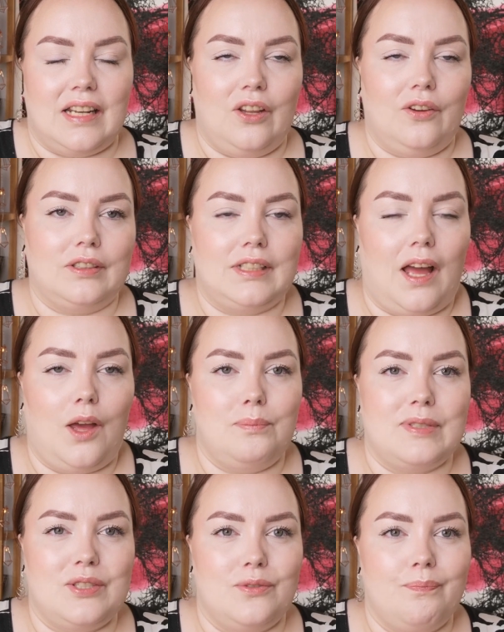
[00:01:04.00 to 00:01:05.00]
a long
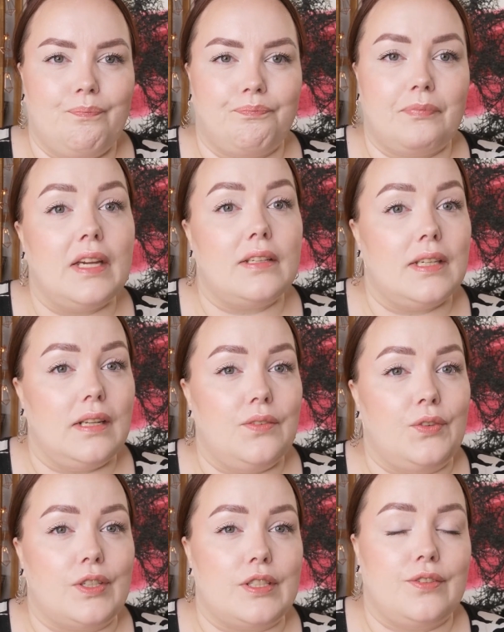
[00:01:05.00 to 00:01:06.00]
time to
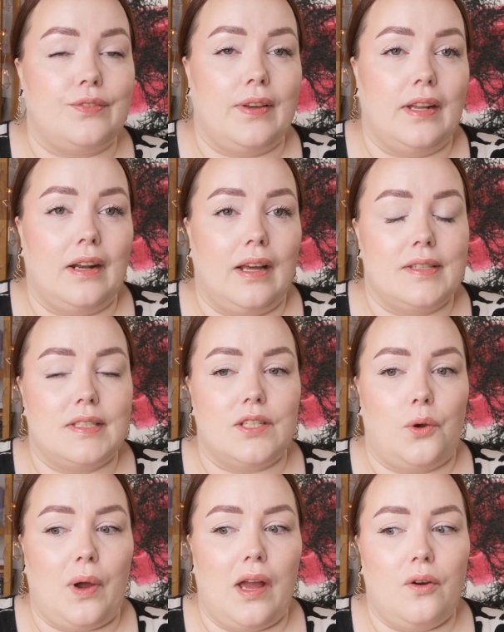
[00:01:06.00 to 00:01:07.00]
deliver to Finland.
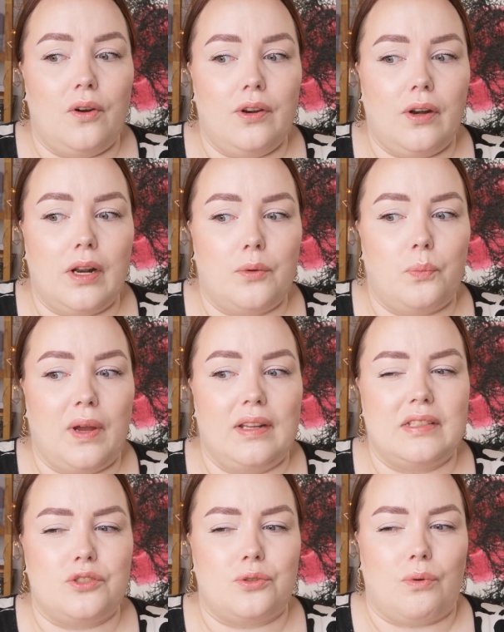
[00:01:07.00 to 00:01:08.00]
So I ordered it when
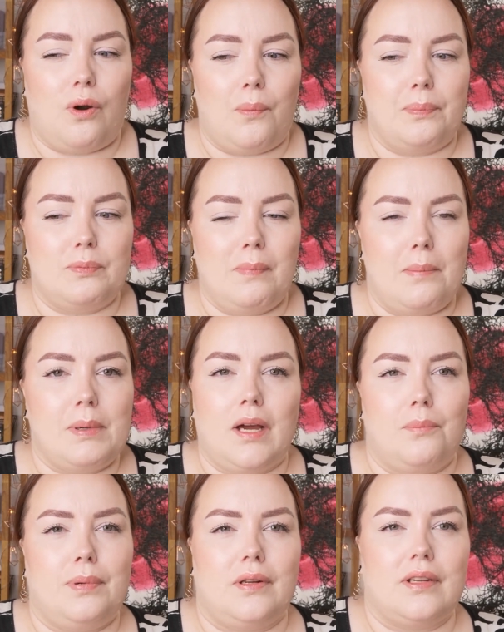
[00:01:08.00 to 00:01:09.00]
it dropped, maybe a
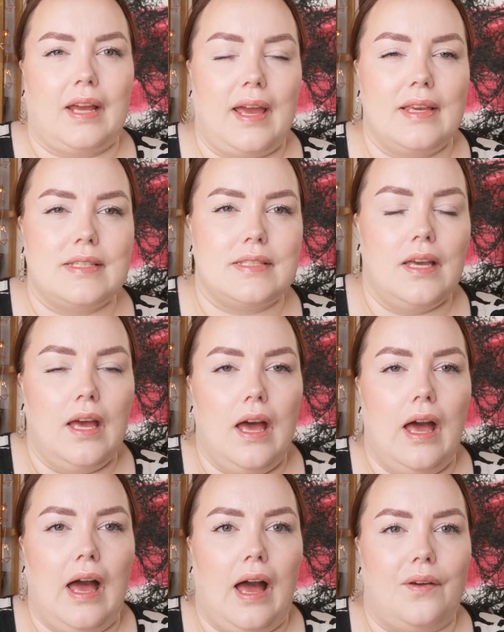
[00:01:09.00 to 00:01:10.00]
couple days
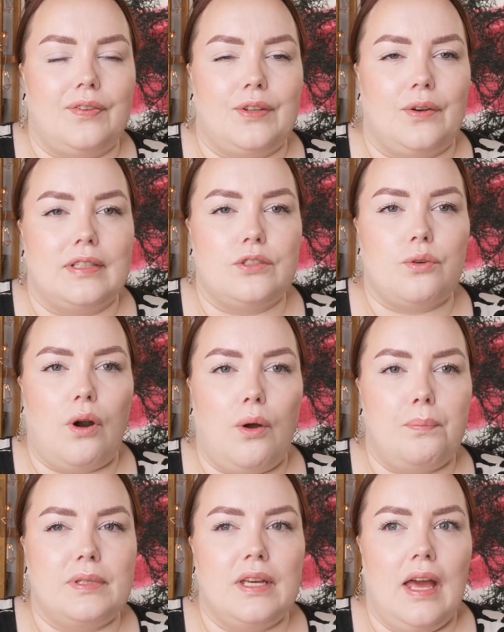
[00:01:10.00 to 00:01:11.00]
after it
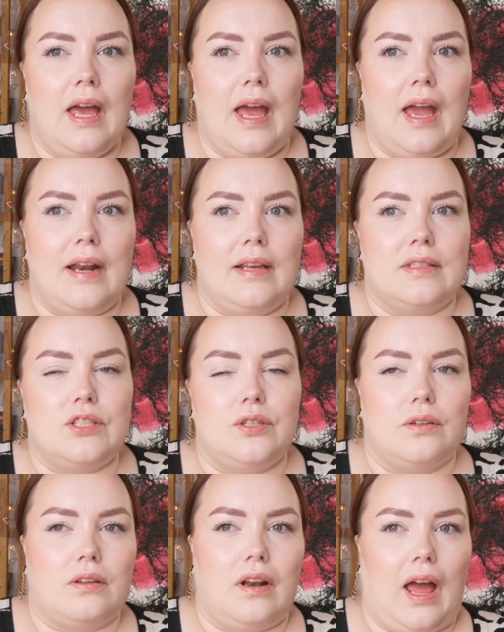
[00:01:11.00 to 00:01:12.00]
dropped. And it
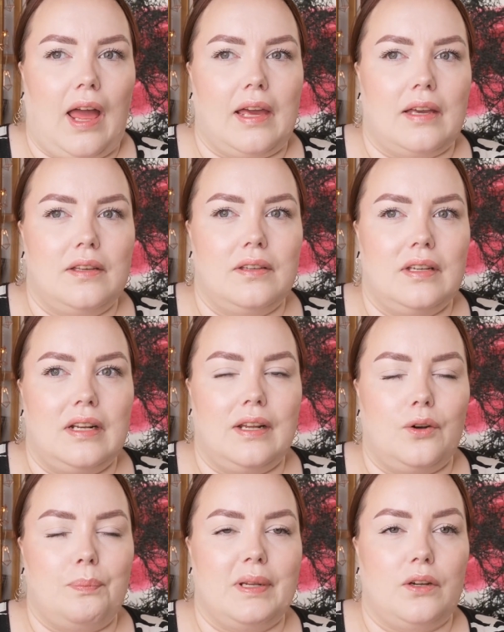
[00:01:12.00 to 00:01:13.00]
took like a
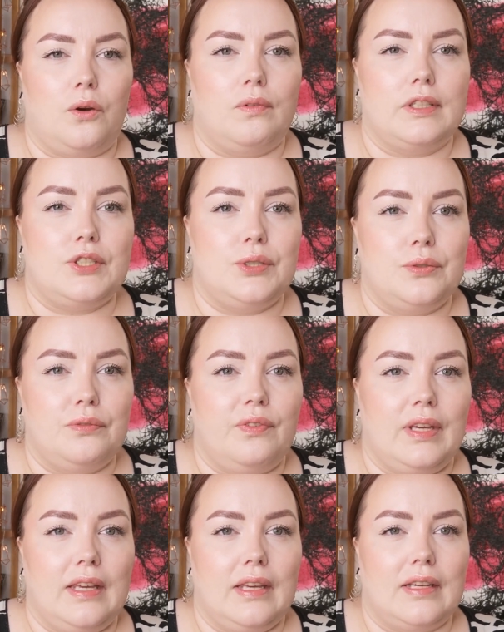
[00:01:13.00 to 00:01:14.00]
little bit over 2
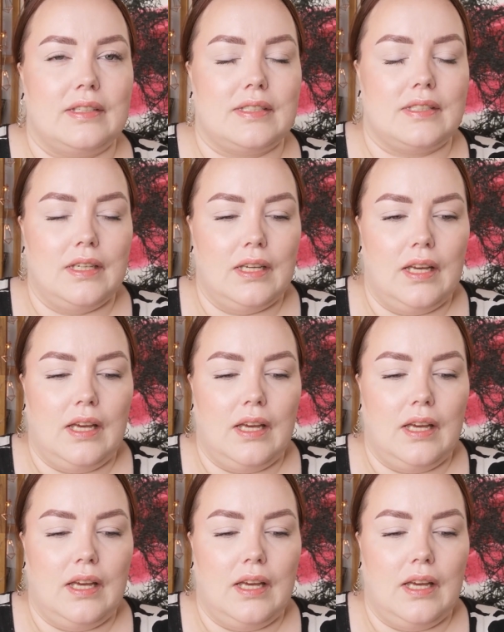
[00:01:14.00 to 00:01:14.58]
weeks